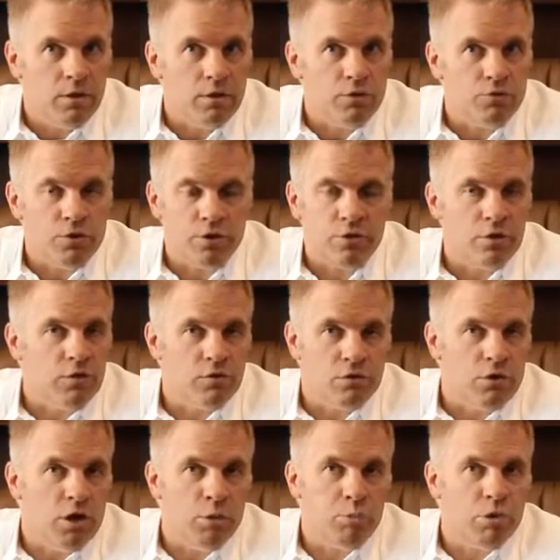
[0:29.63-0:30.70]
The trustees
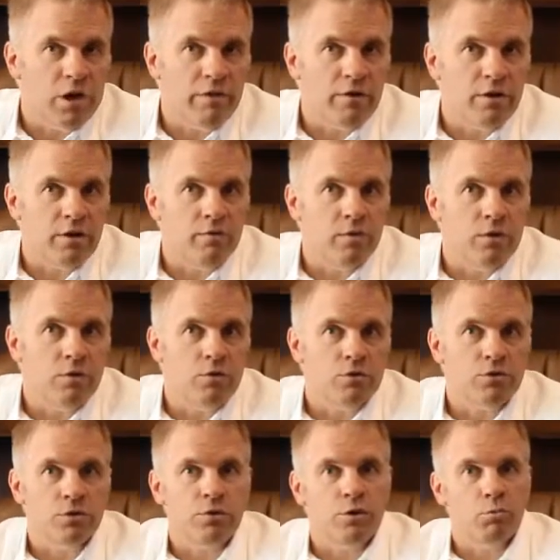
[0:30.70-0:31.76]
are all private individuals that